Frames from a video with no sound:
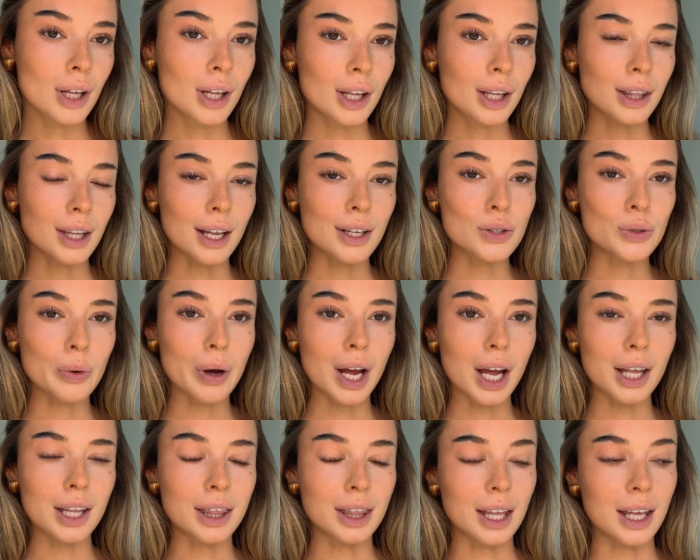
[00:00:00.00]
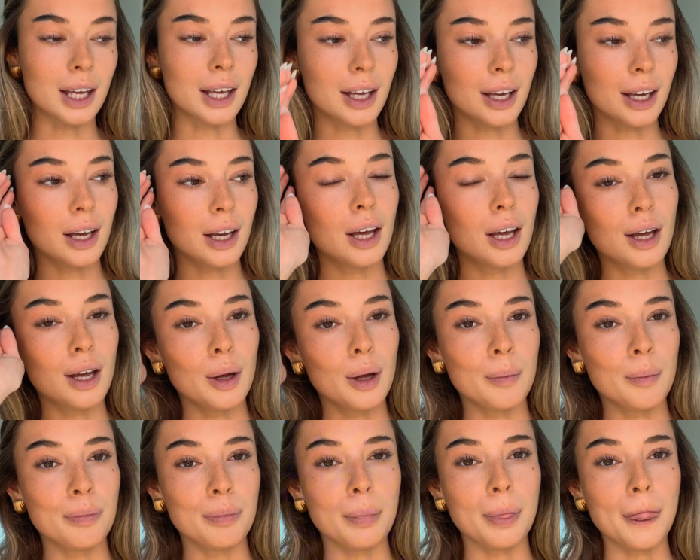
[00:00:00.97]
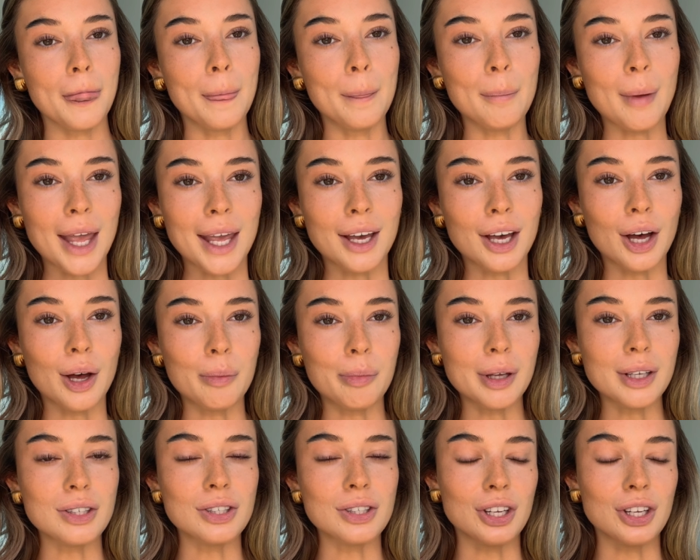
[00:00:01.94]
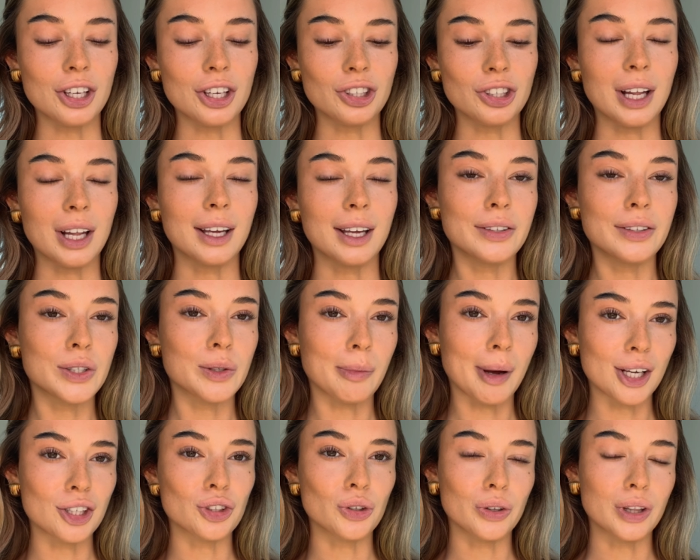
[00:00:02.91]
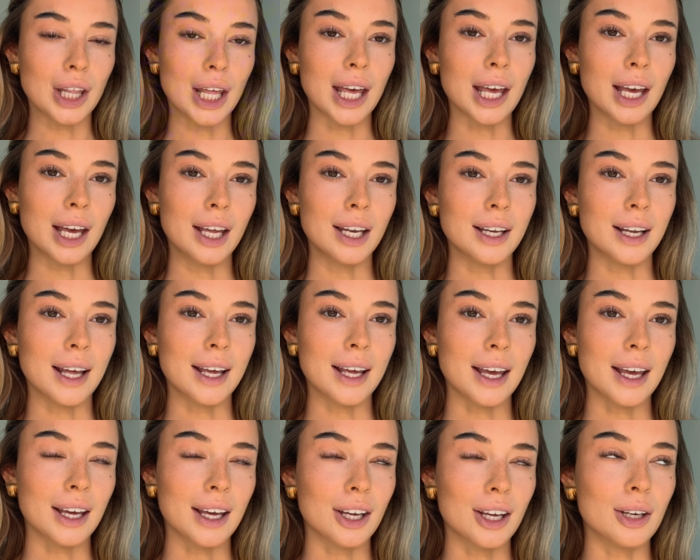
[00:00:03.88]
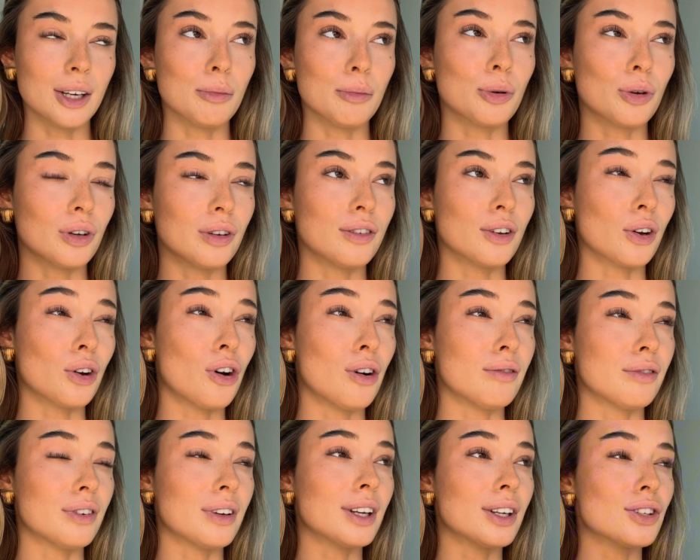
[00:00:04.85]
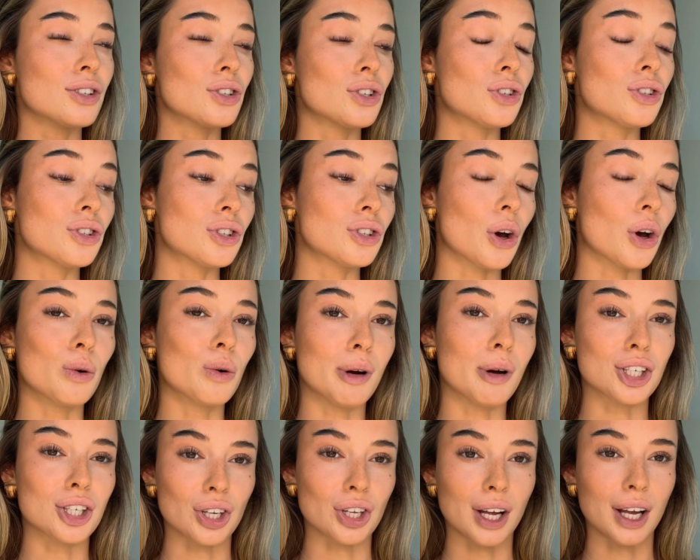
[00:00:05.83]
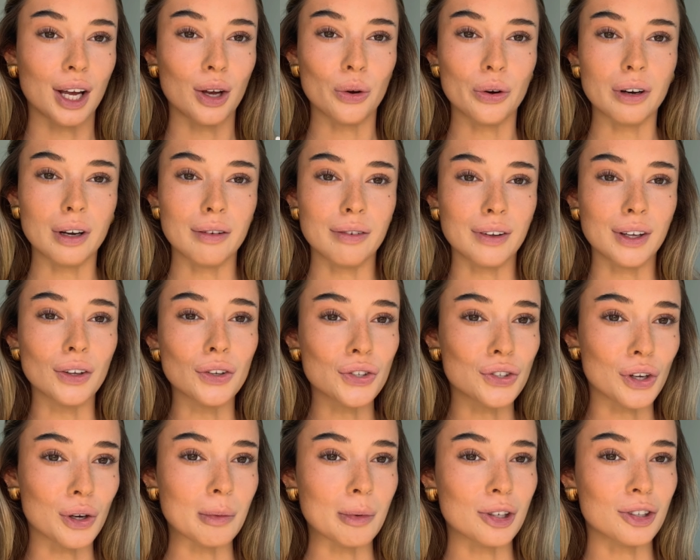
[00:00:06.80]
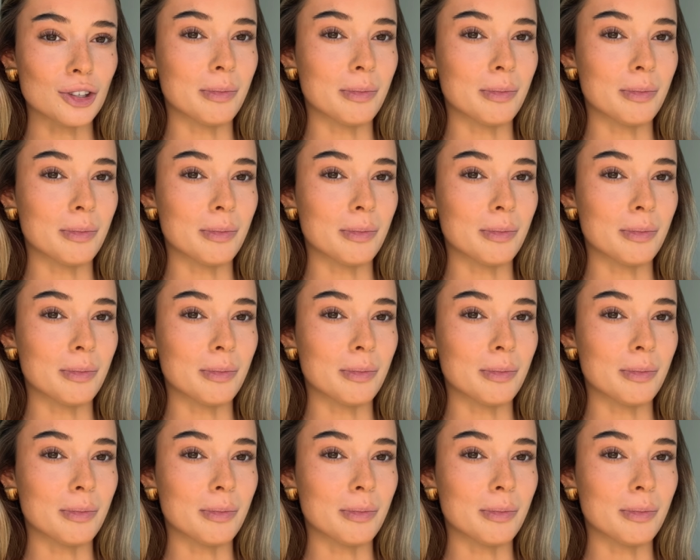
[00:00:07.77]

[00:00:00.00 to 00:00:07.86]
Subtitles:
that's why I think makeup is such like a special thing, and like it can improve your confidence so much. Like I already feel so much